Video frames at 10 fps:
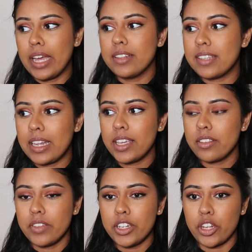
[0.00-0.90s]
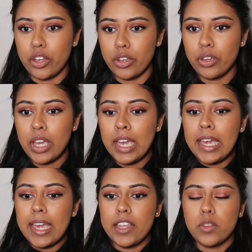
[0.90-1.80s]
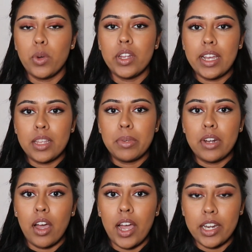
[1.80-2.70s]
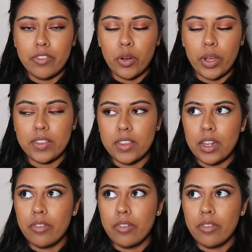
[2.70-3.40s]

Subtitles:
And today's video is one that has been highly requested.